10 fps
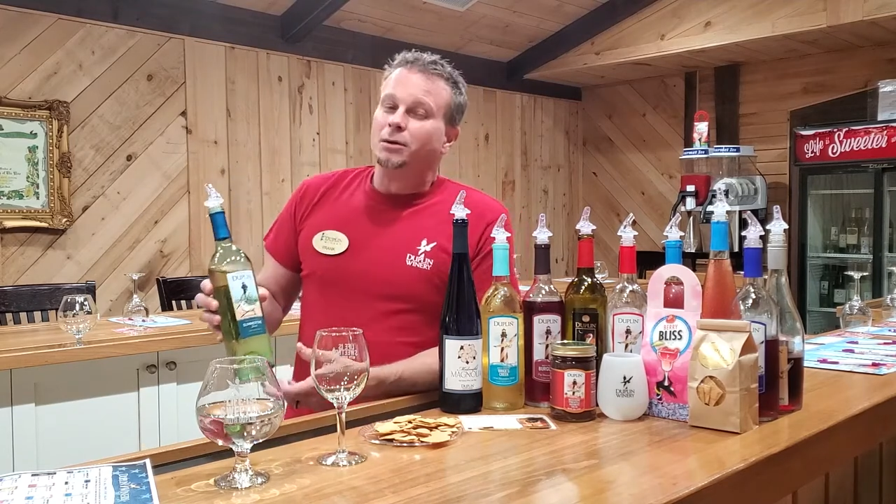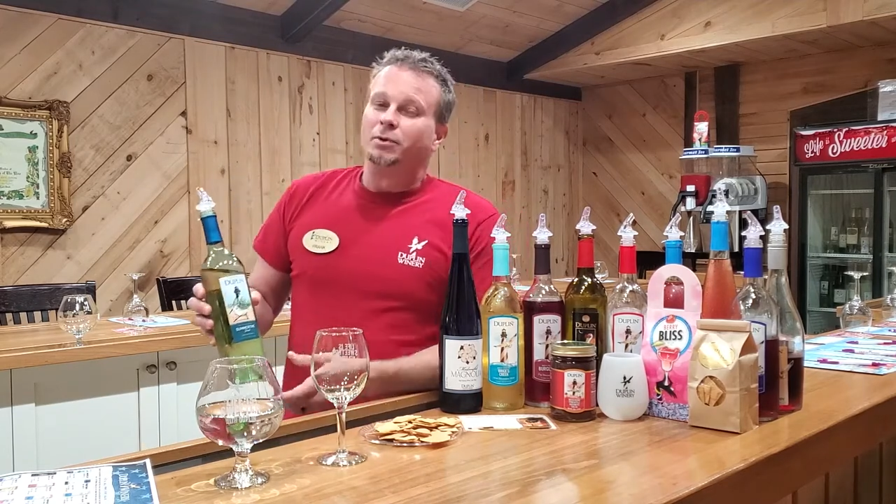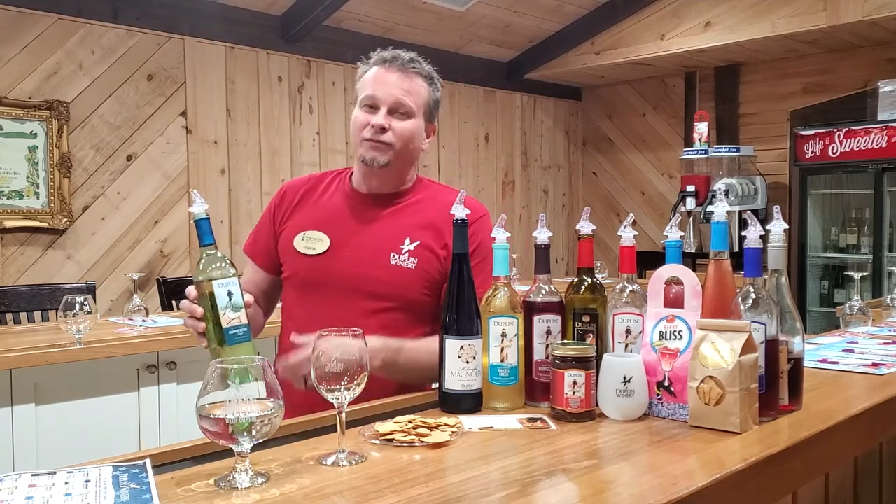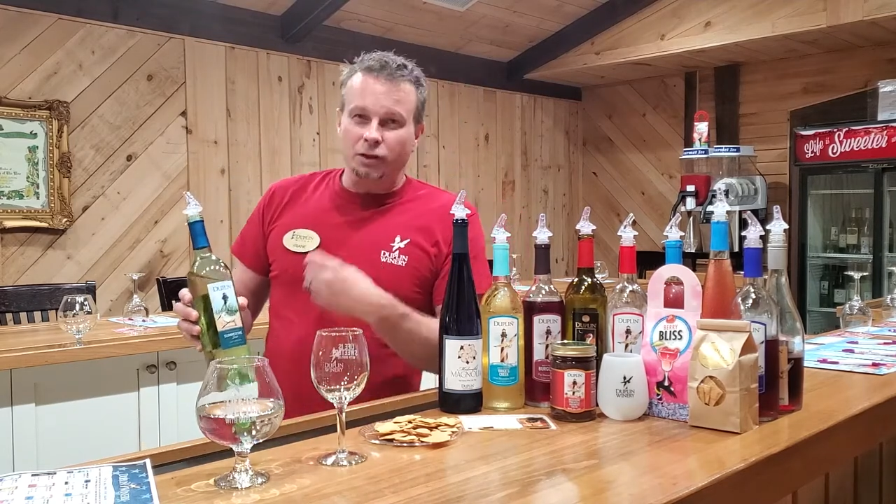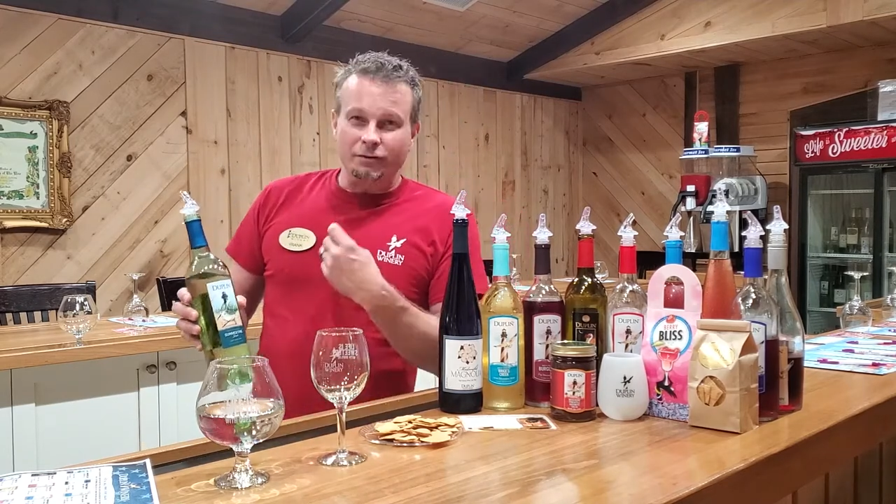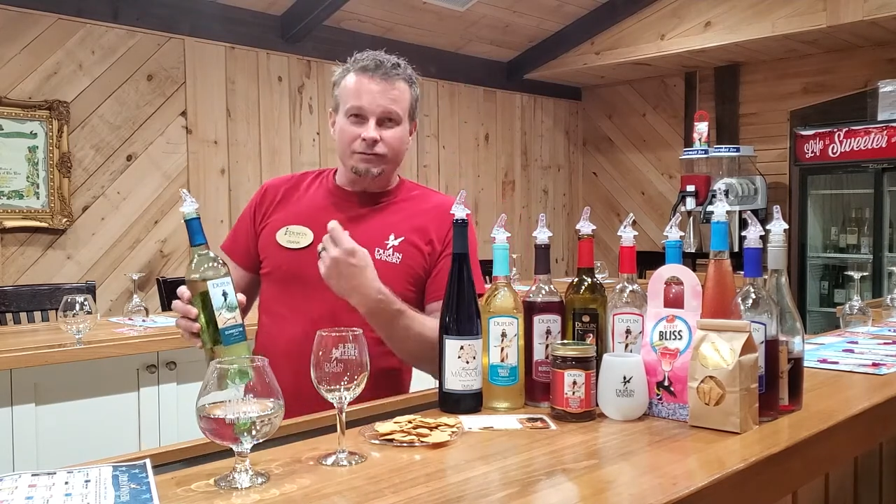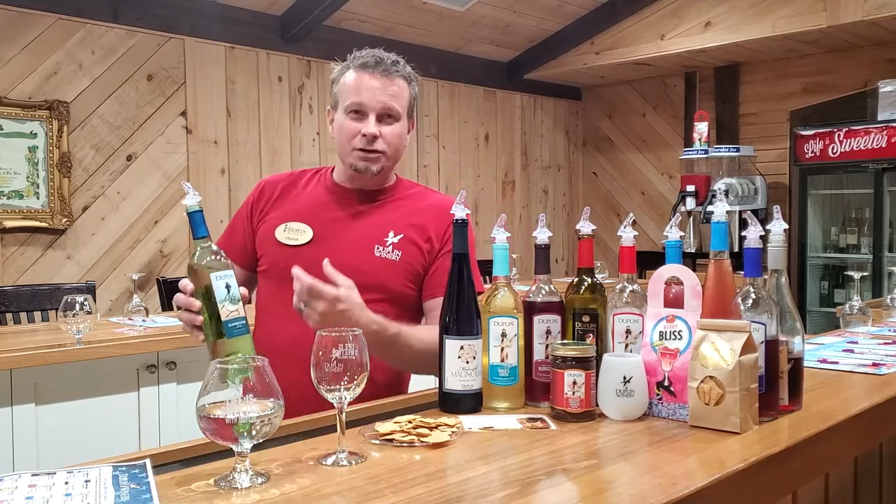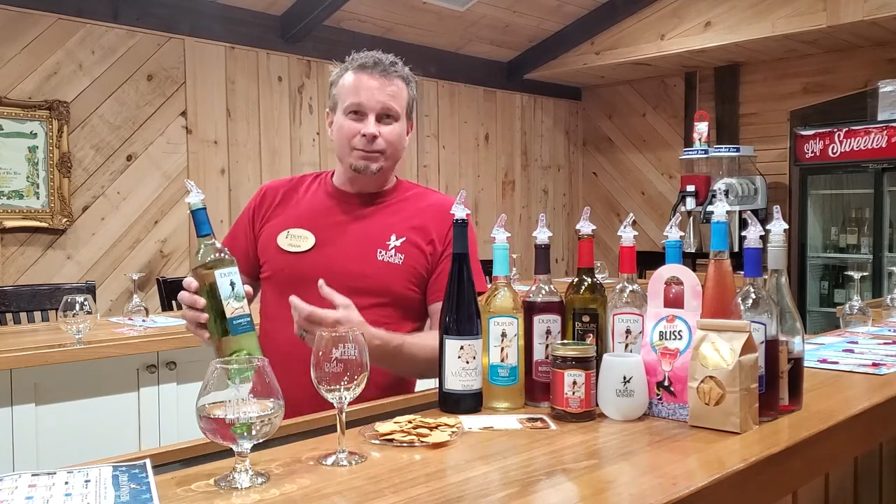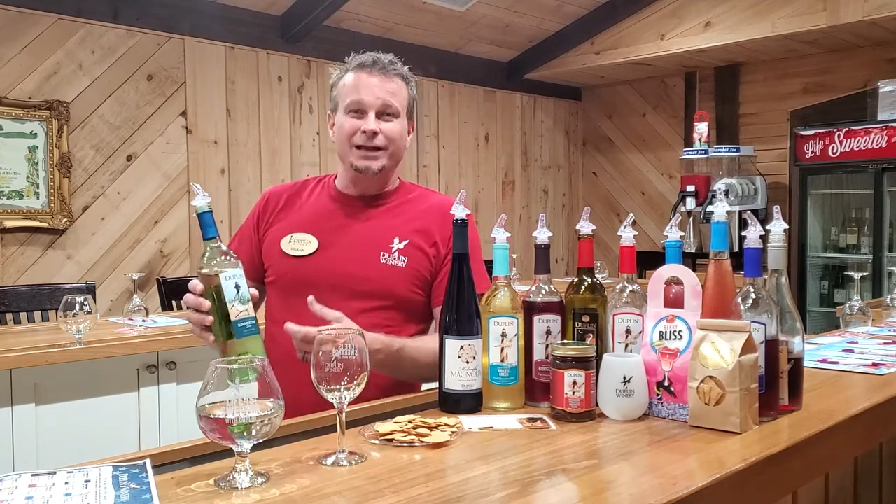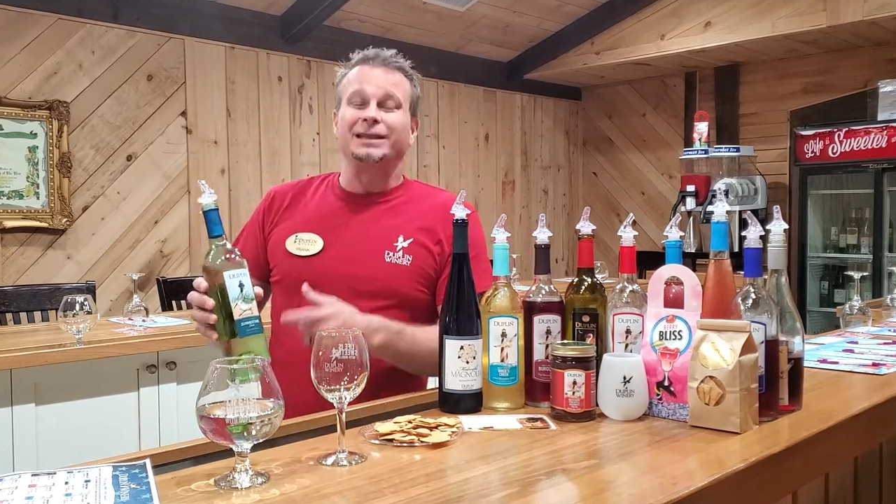But if you're looking for
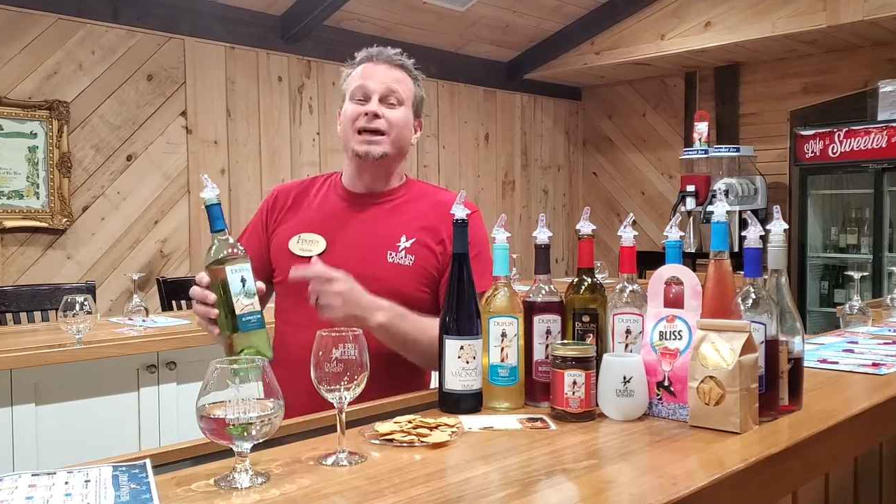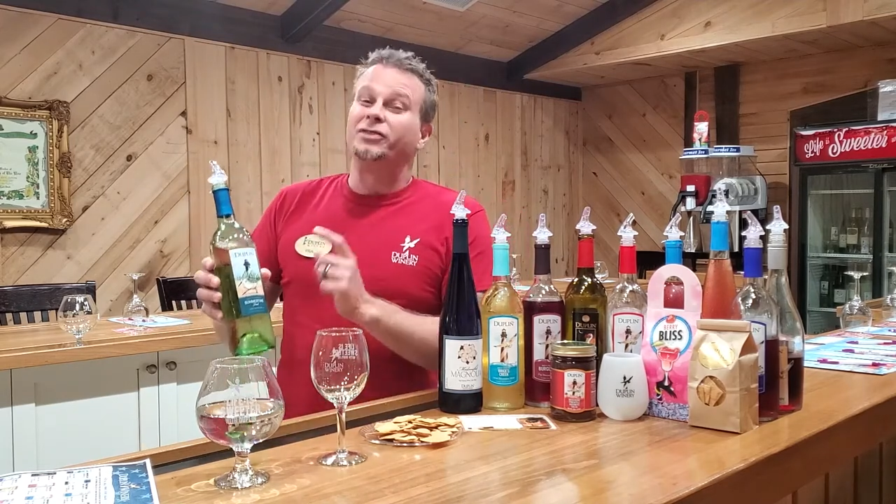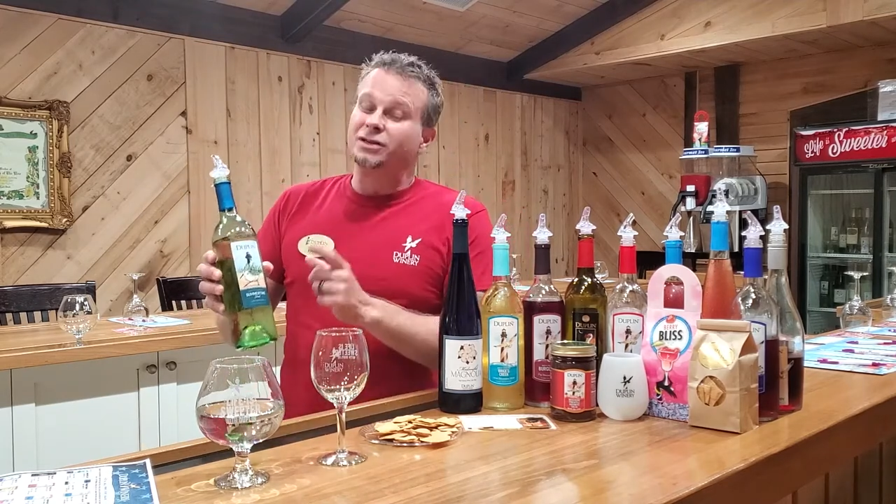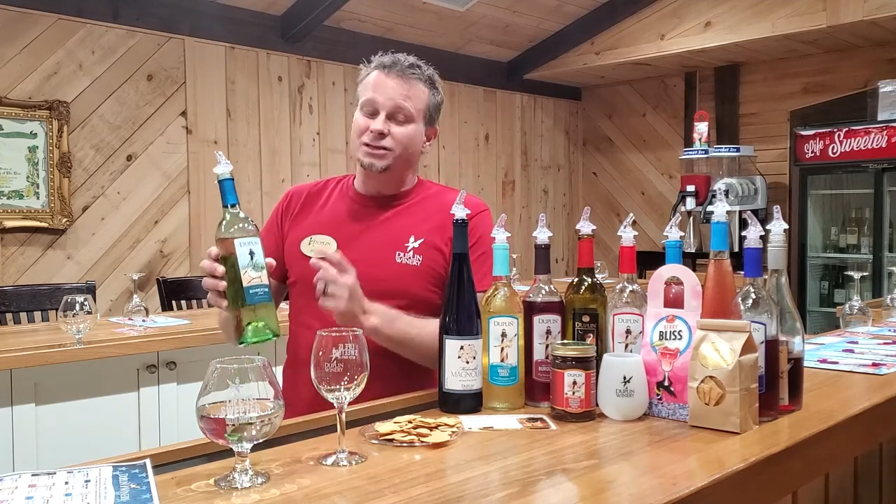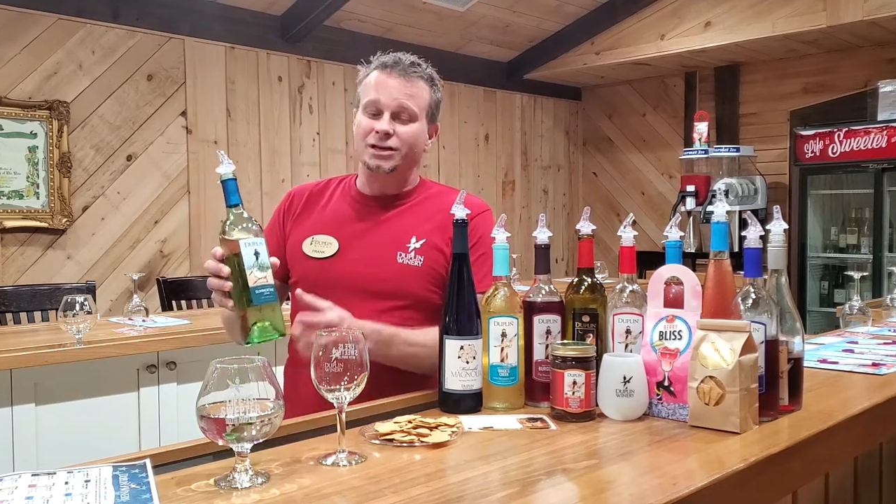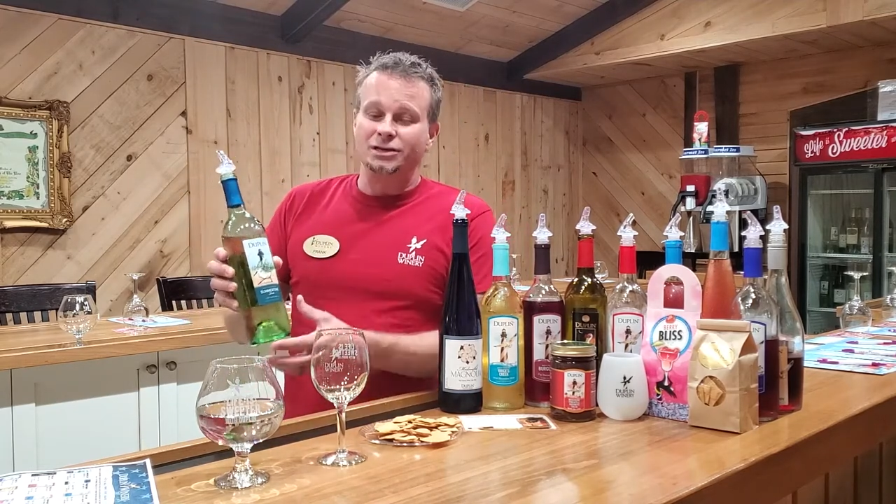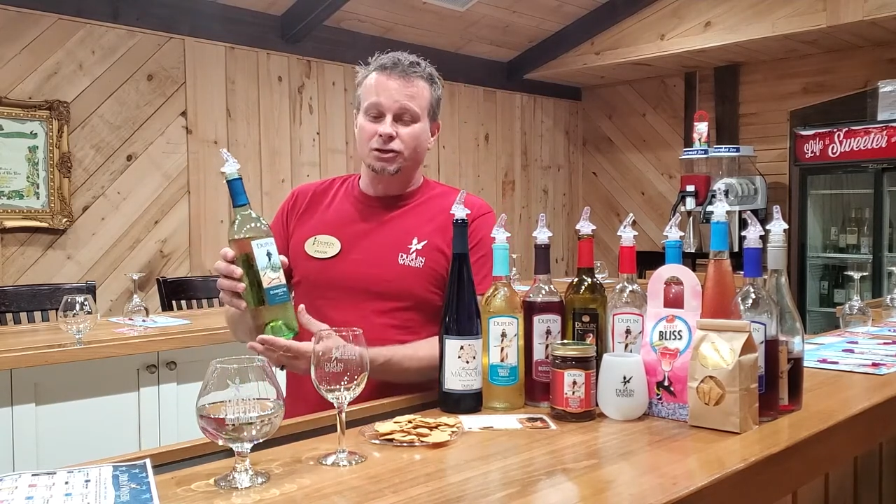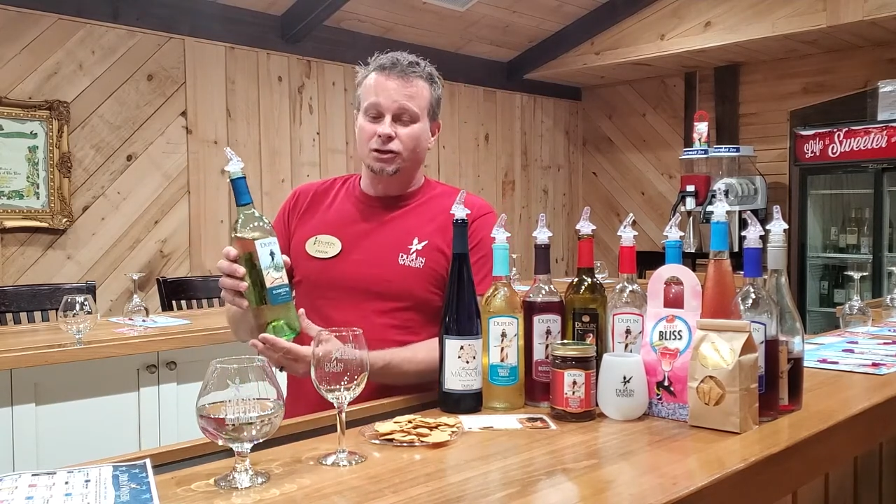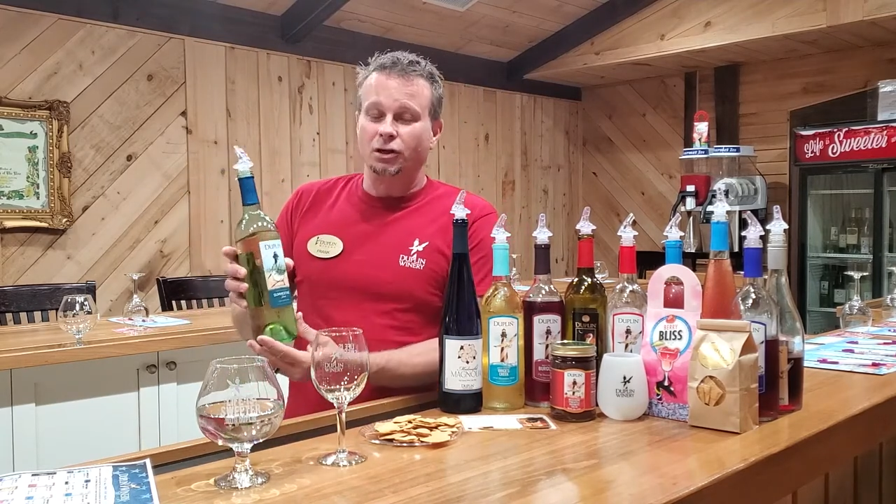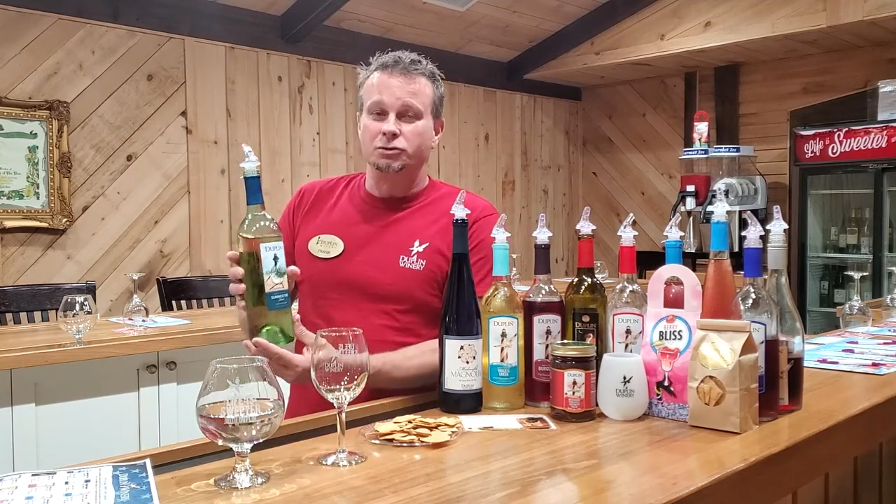something like that, this is
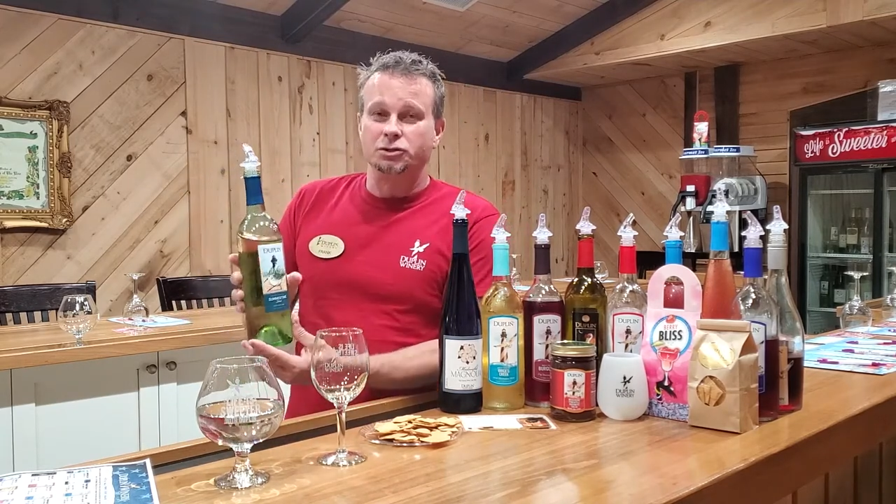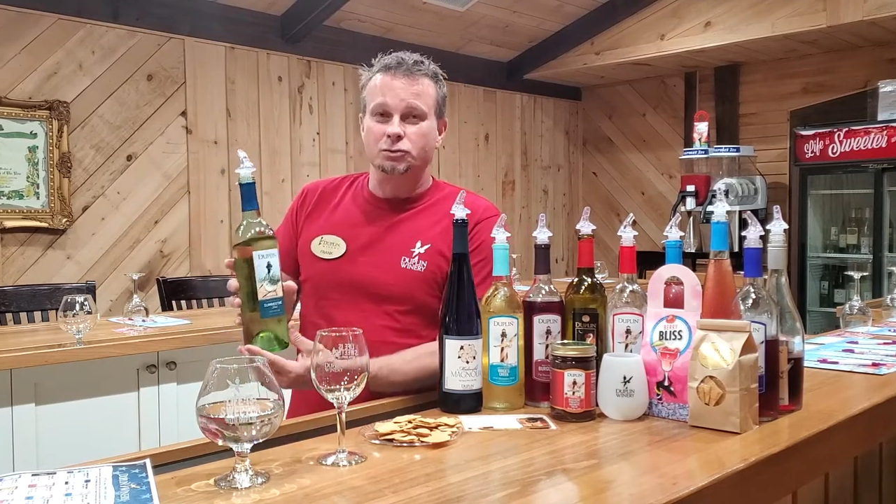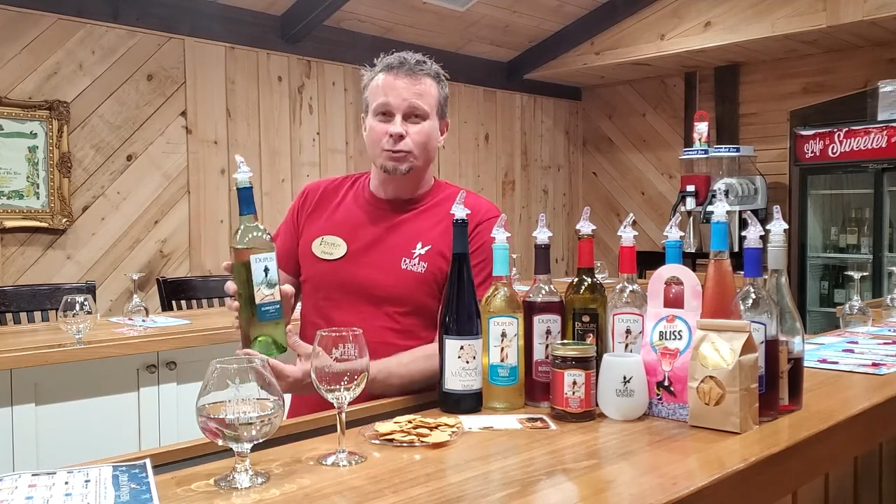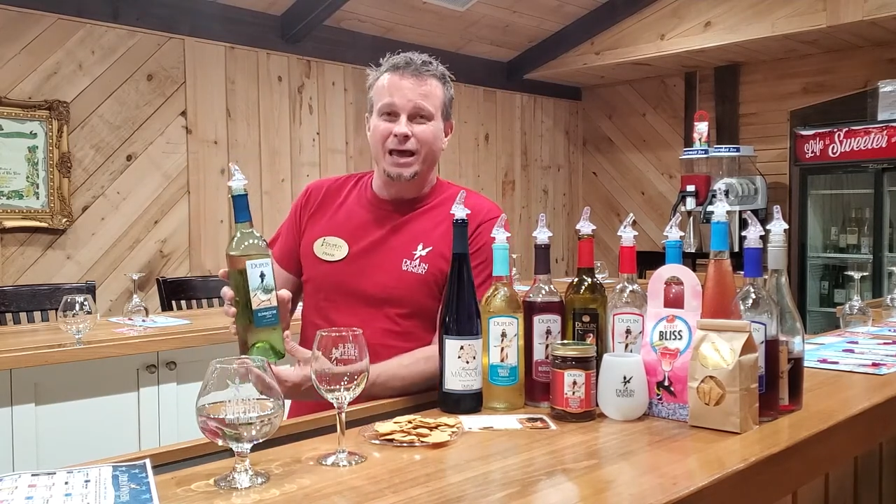the closest we